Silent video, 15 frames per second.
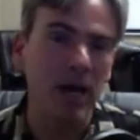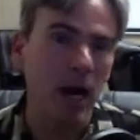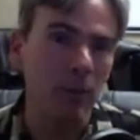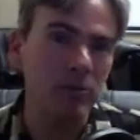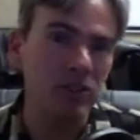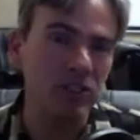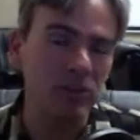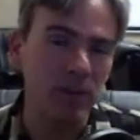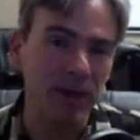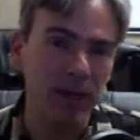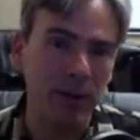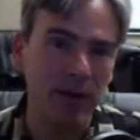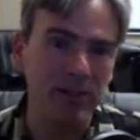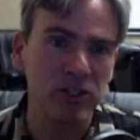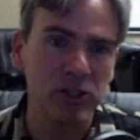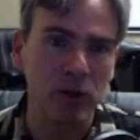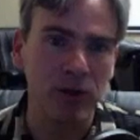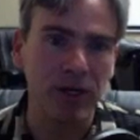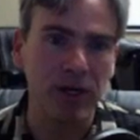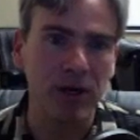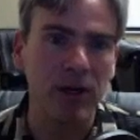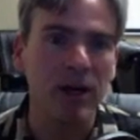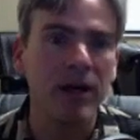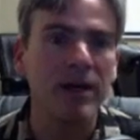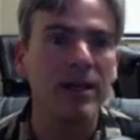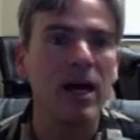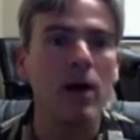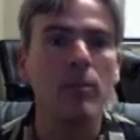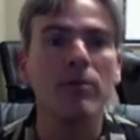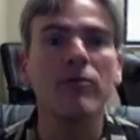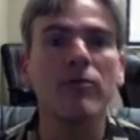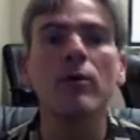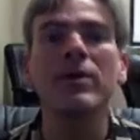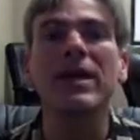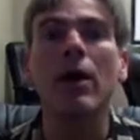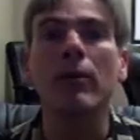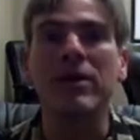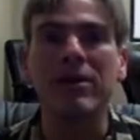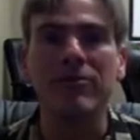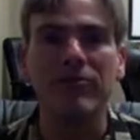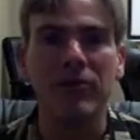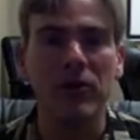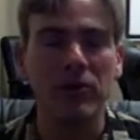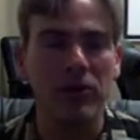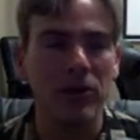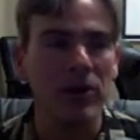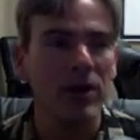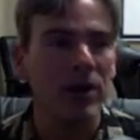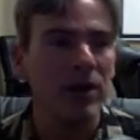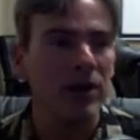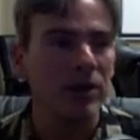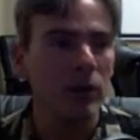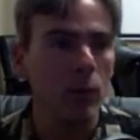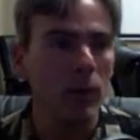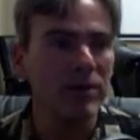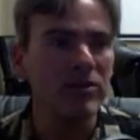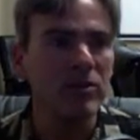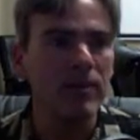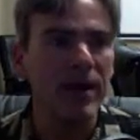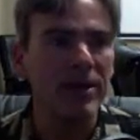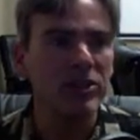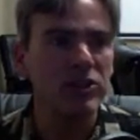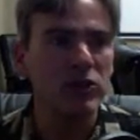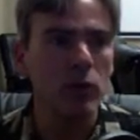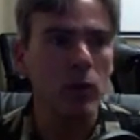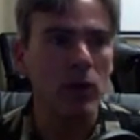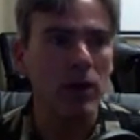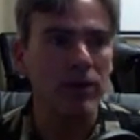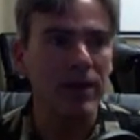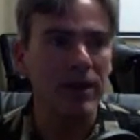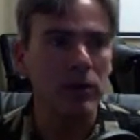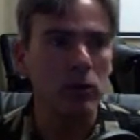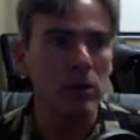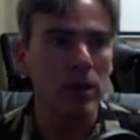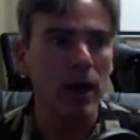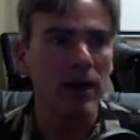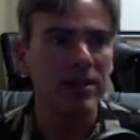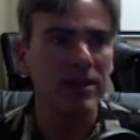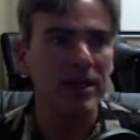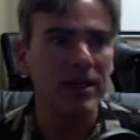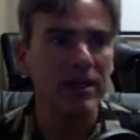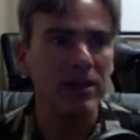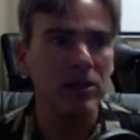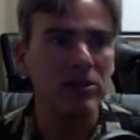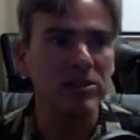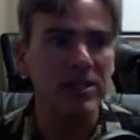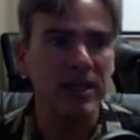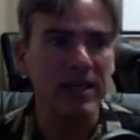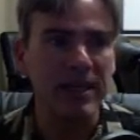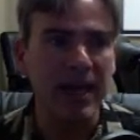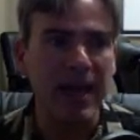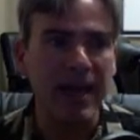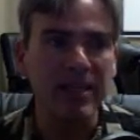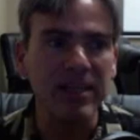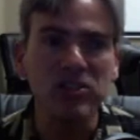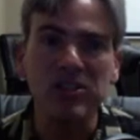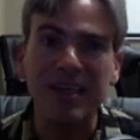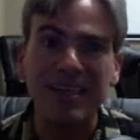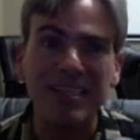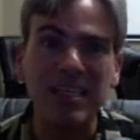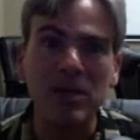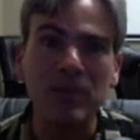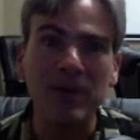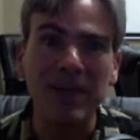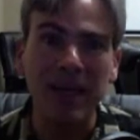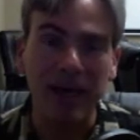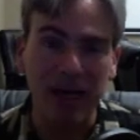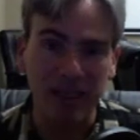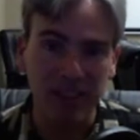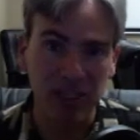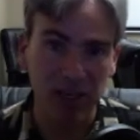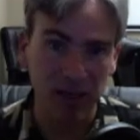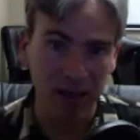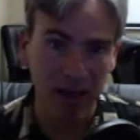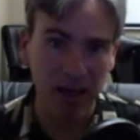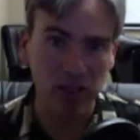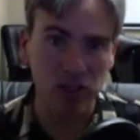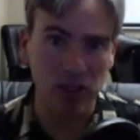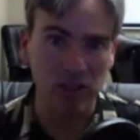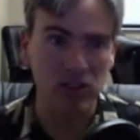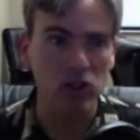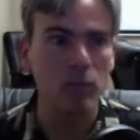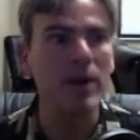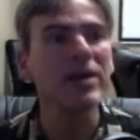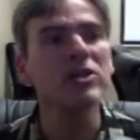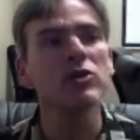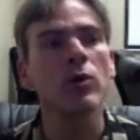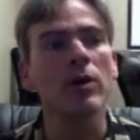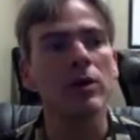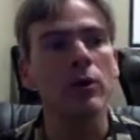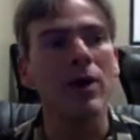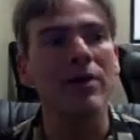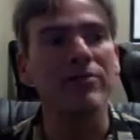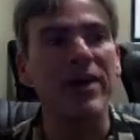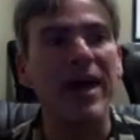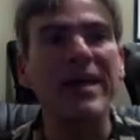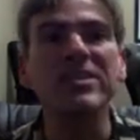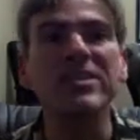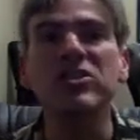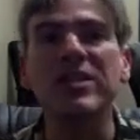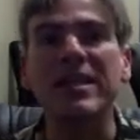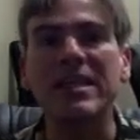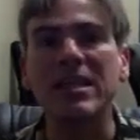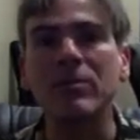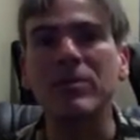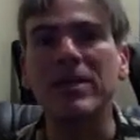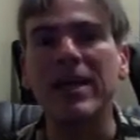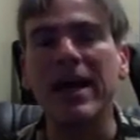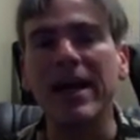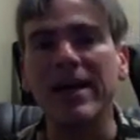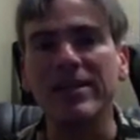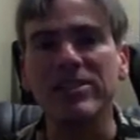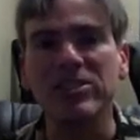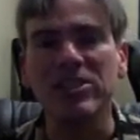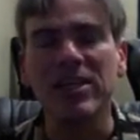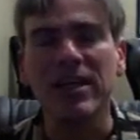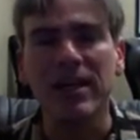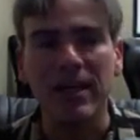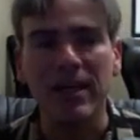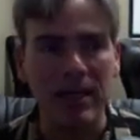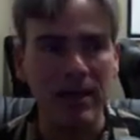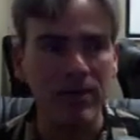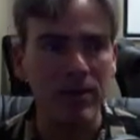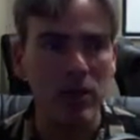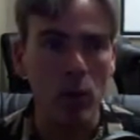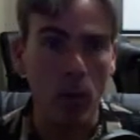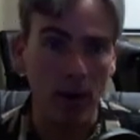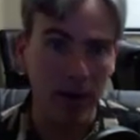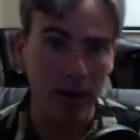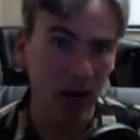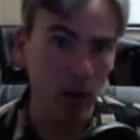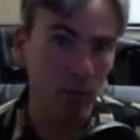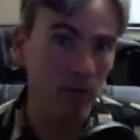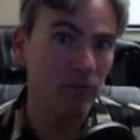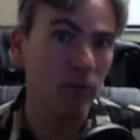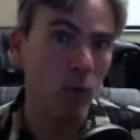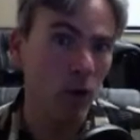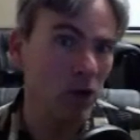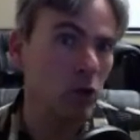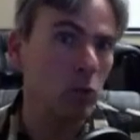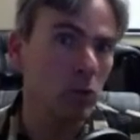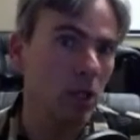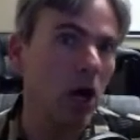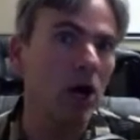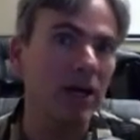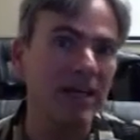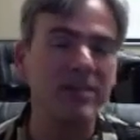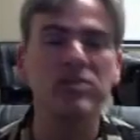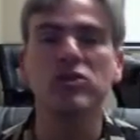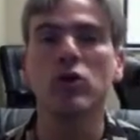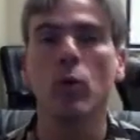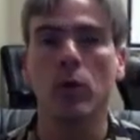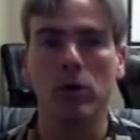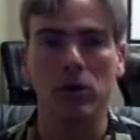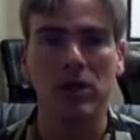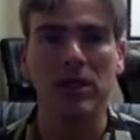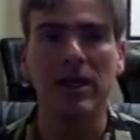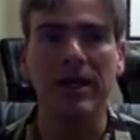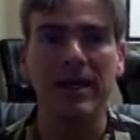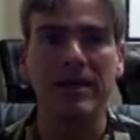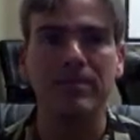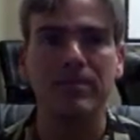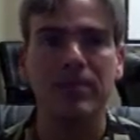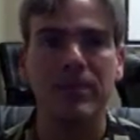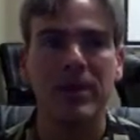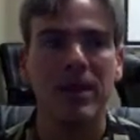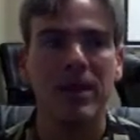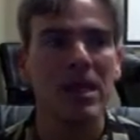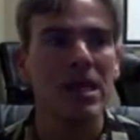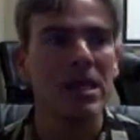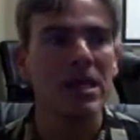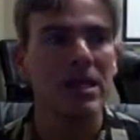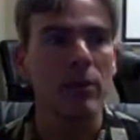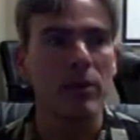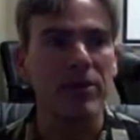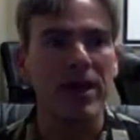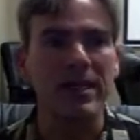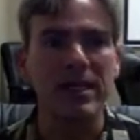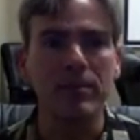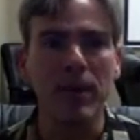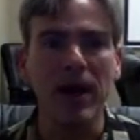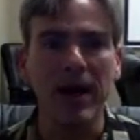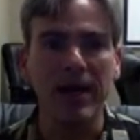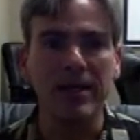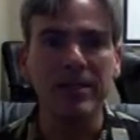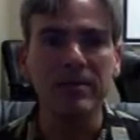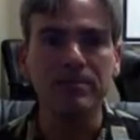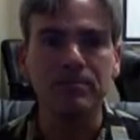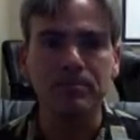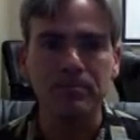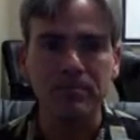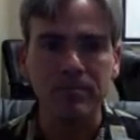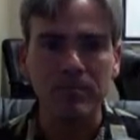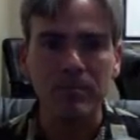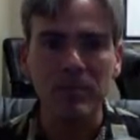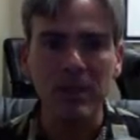within the options menu as shown here. Now, before we go any further, you'll want to make sure that you're logged in using an HTTPS connection. So make sure you have HTTPS in the URL before you log into WorlClient. Now, with that in mind,